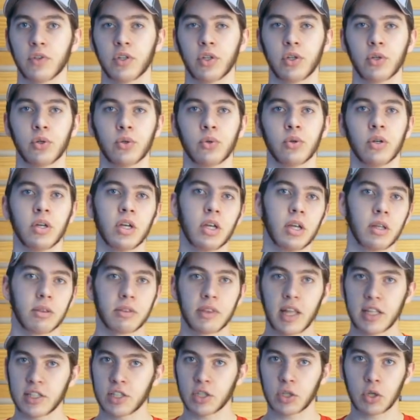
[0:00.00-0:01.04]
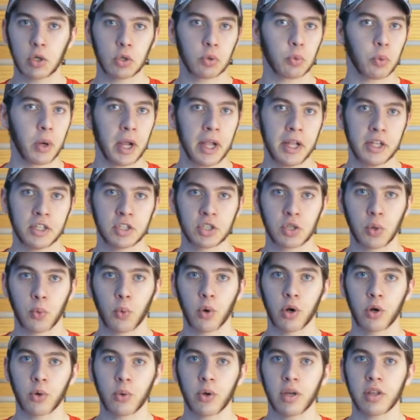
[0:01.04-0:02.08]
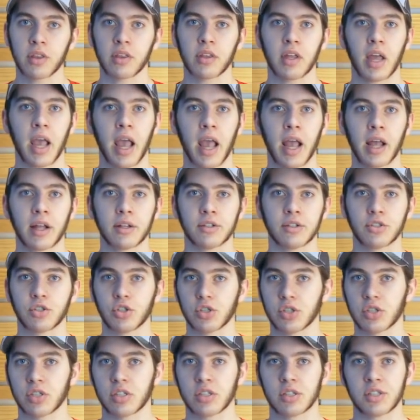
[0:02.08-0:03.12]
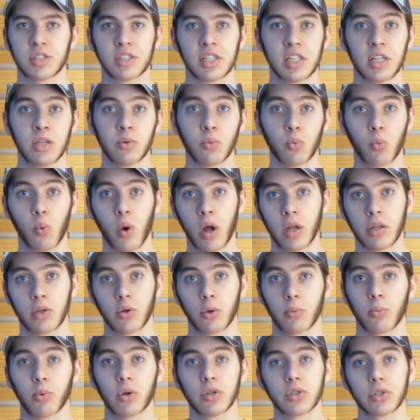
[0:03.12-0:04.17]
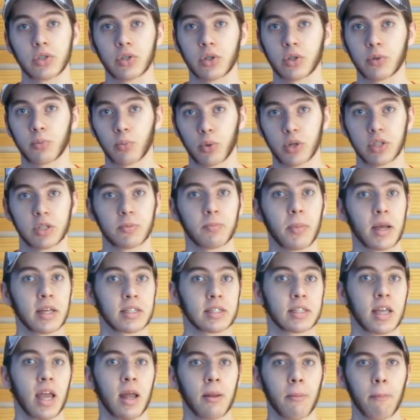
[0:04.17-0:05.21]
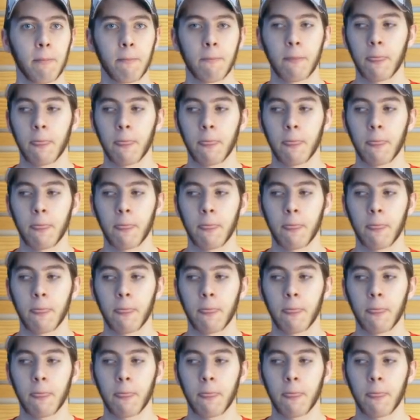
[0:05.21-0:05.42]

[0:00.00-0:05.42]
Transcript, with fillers: for you, that's a good range to work with and just see what your printer prints best at.